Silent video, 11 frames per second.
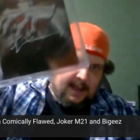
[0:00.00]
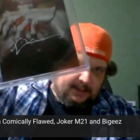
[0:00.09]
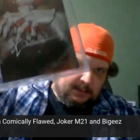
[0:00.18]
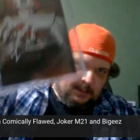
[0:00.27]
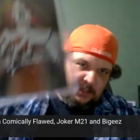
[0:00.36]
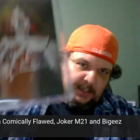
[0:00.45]

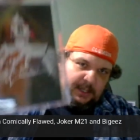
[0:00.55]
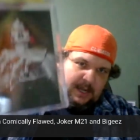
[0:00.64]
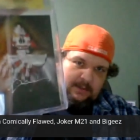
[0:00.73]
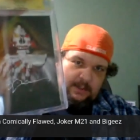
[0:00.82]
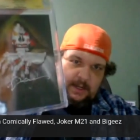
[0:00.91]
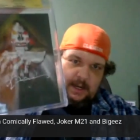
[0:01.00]
especially
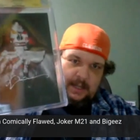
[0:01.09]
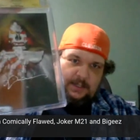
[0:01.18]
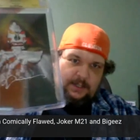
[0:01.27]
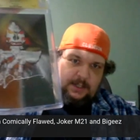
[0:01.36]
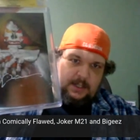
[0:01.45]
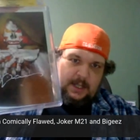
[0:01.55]
after I
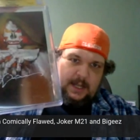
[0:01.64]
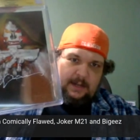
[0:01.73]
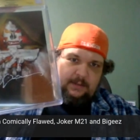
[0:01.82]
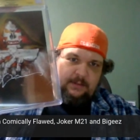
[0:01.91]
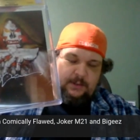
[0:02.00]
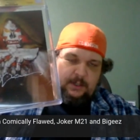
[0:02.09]
stood in line
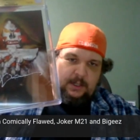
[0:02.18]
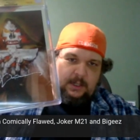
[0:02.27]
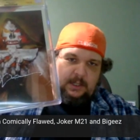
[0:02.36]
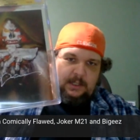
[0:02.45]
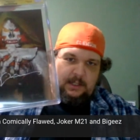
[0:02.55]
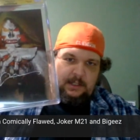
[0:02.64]
for.
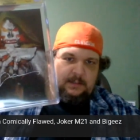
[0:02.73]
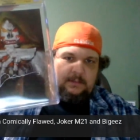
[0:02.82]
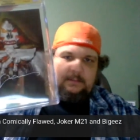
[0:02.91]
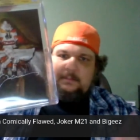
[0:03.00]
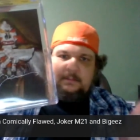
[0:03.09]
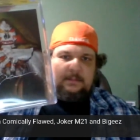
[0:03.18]

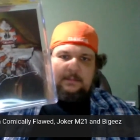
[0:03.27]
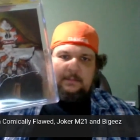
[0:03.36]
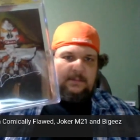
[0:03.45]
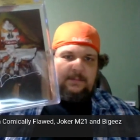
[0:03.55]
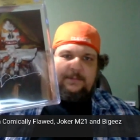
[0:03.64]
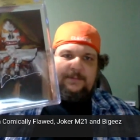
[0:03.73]
Nice. So
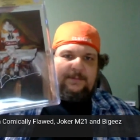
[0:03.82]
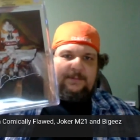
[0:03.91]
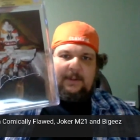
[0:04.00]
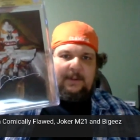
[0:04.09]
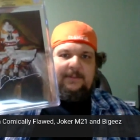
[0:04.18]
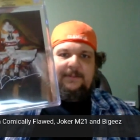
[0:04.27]
you two for
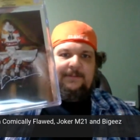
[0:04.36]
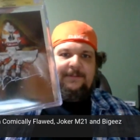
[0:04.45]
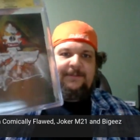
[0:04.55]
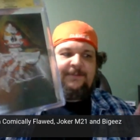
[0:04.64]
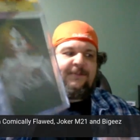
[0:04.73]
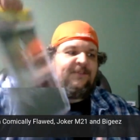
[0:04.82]
two right there. Yeah.